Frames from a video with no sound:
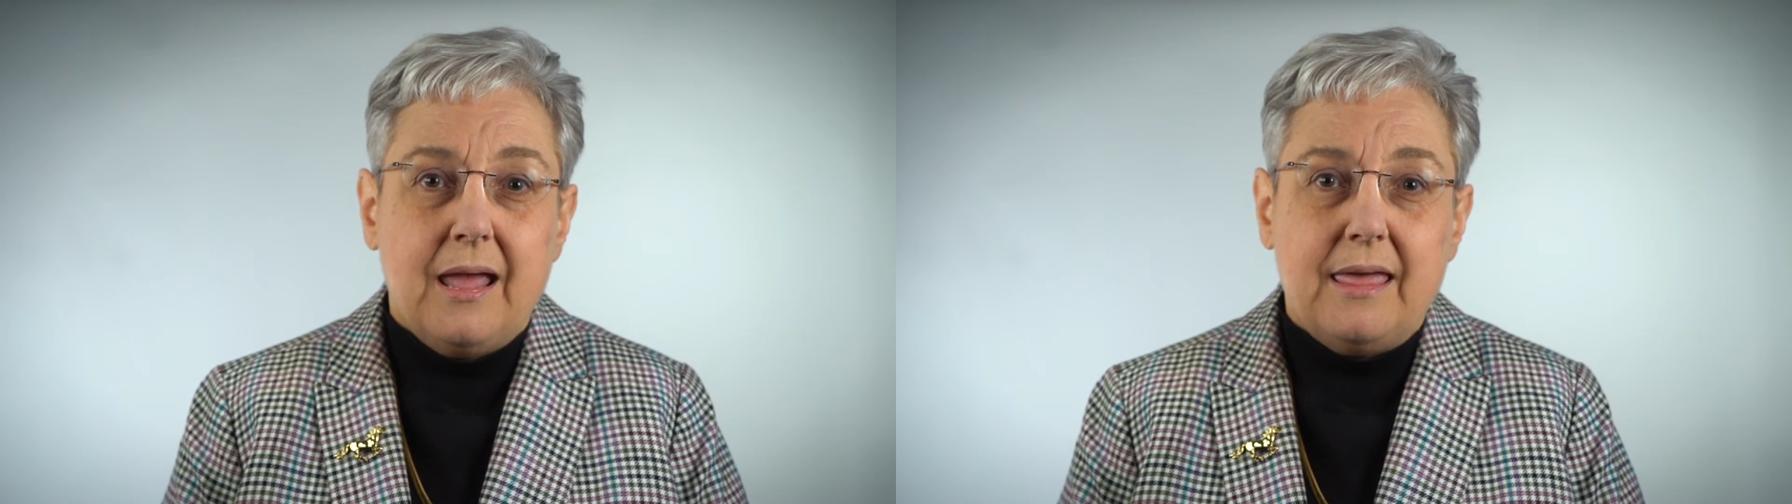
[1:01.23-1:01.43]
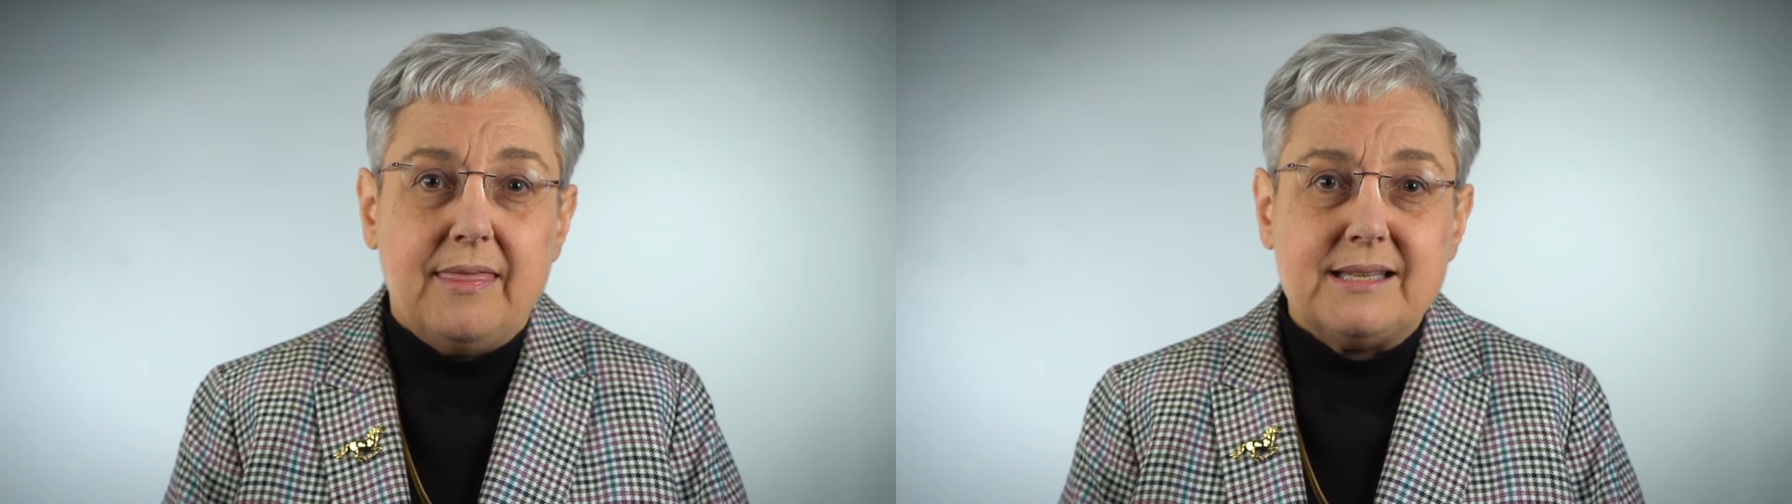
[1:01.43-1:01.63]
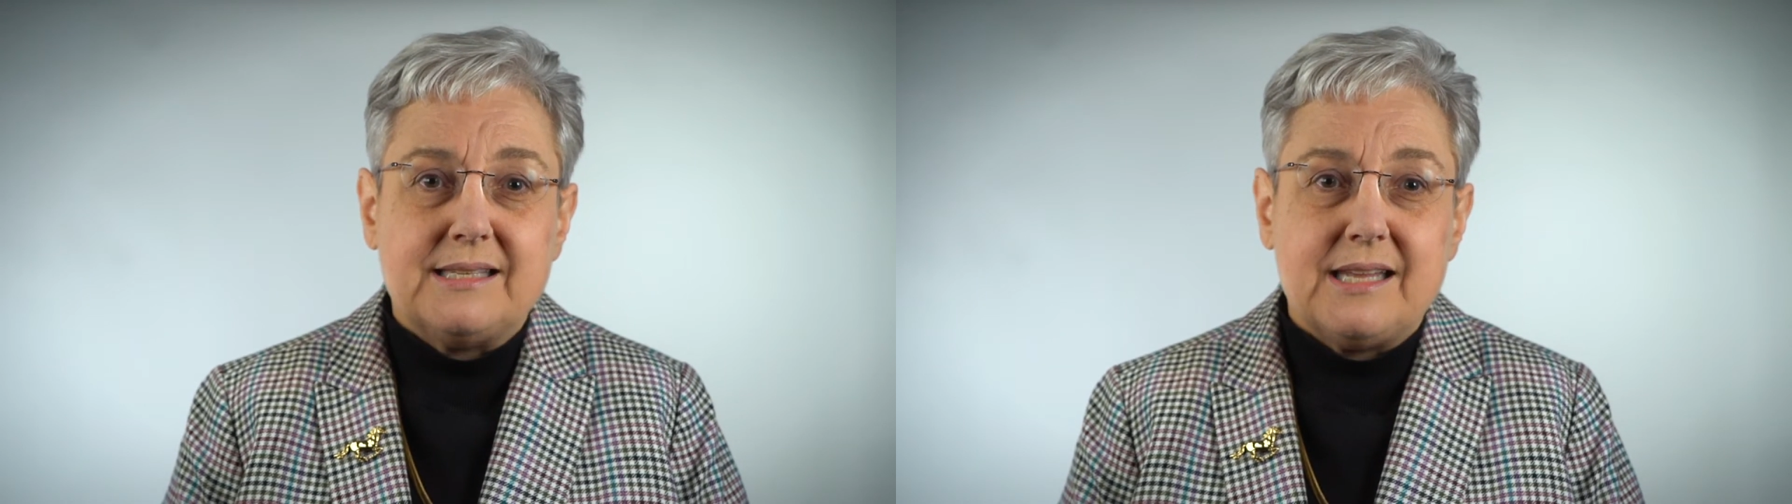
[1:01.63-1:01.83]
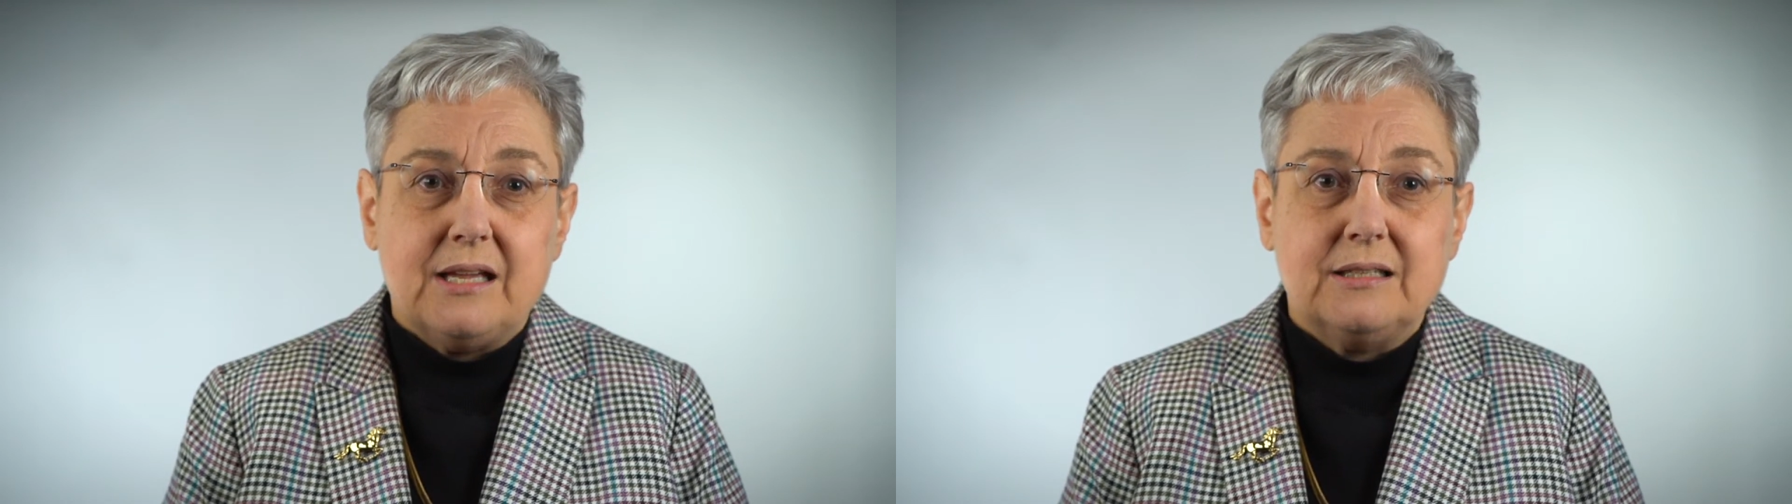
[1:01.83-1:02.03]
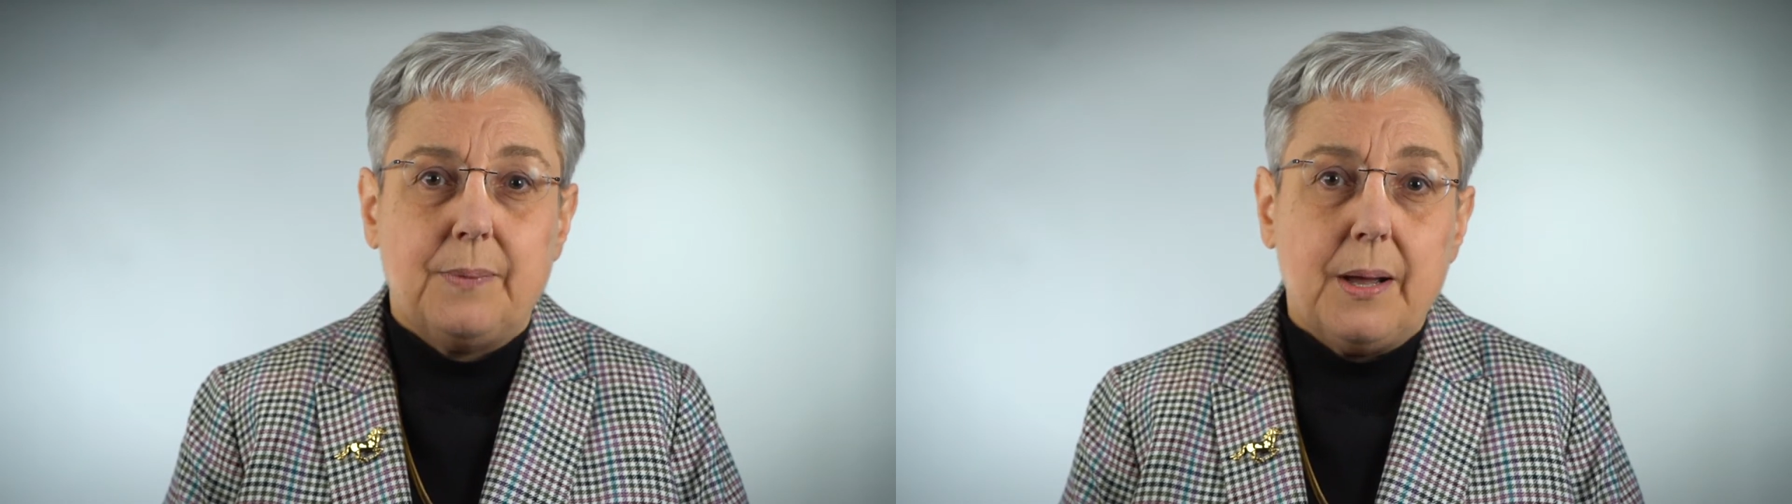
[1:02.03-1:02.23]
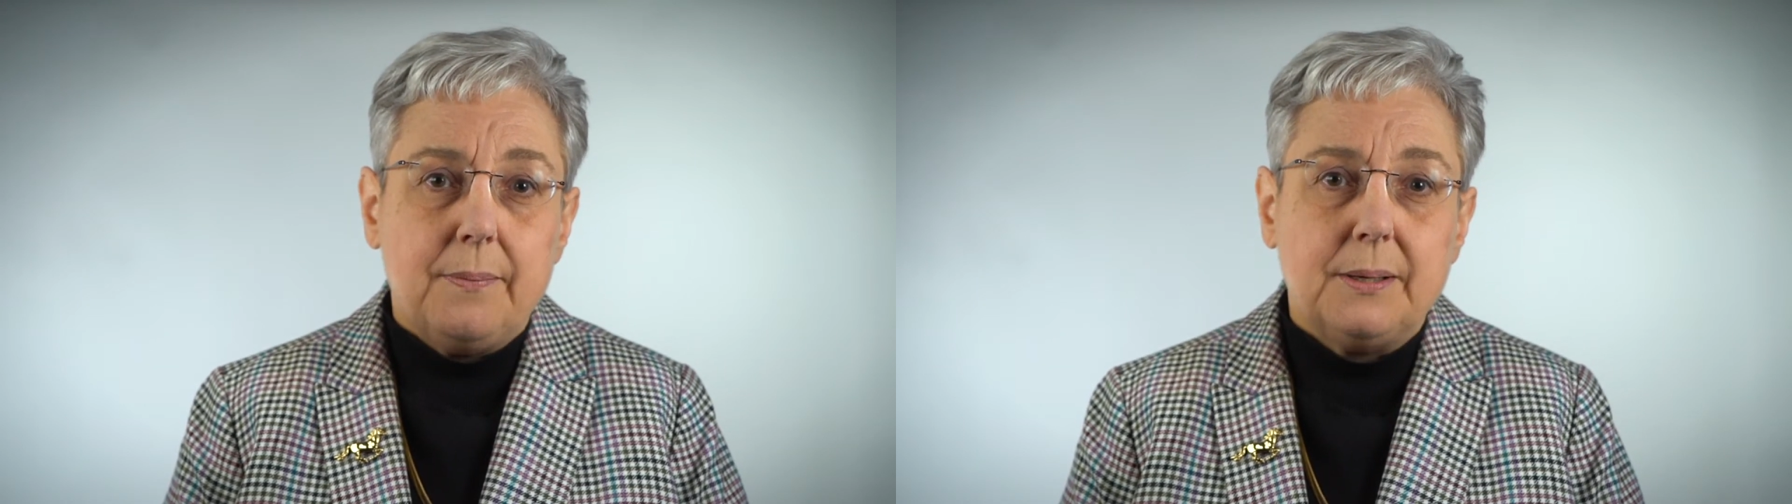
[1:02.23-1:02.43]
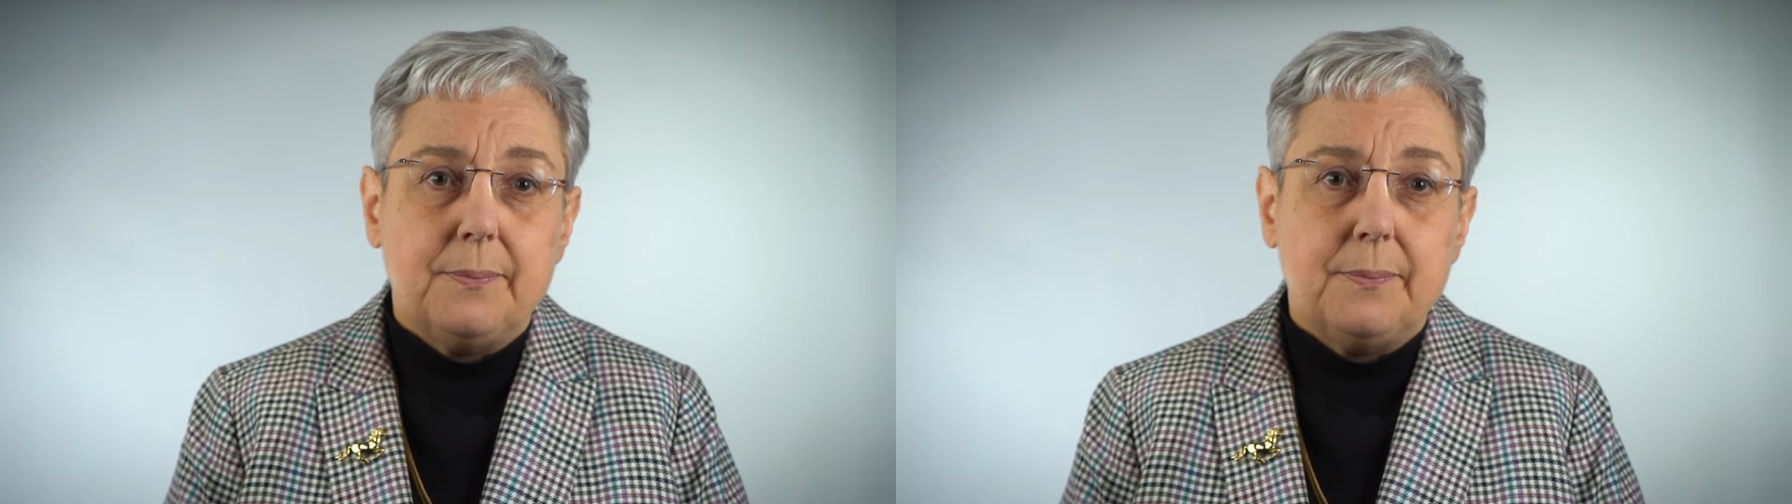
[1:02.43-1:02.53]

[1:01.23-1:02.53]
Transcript: and that sound public